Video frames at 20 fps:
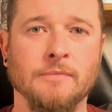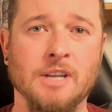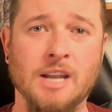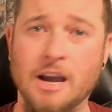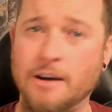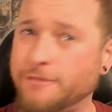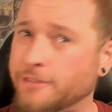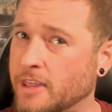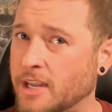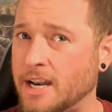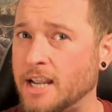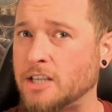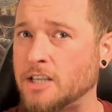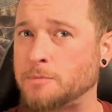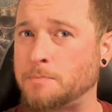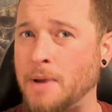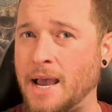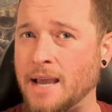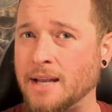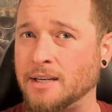Now for the
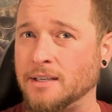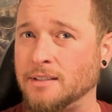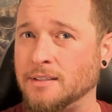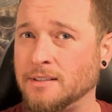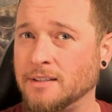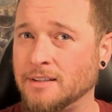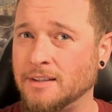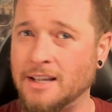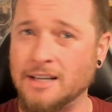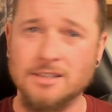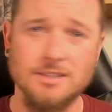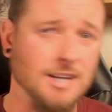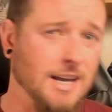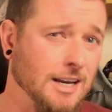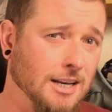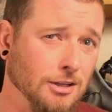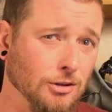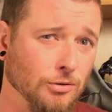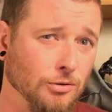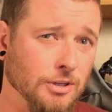next pattern, let's
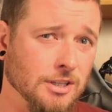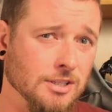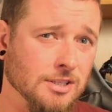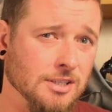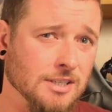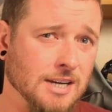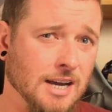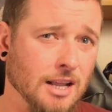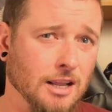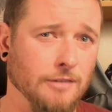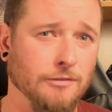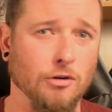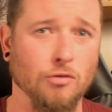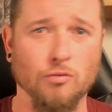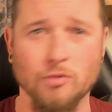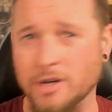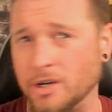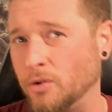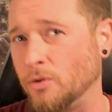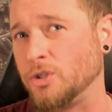take a look at the skull of a
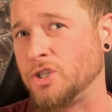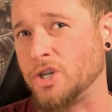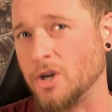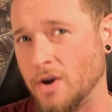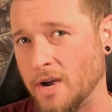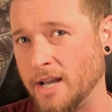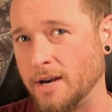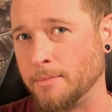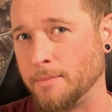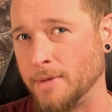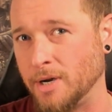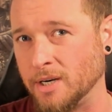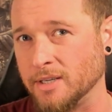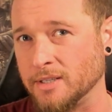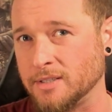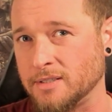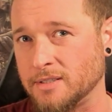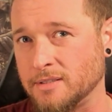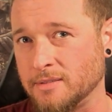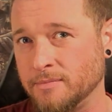real giant among
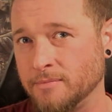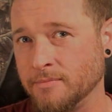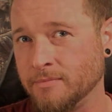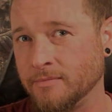us,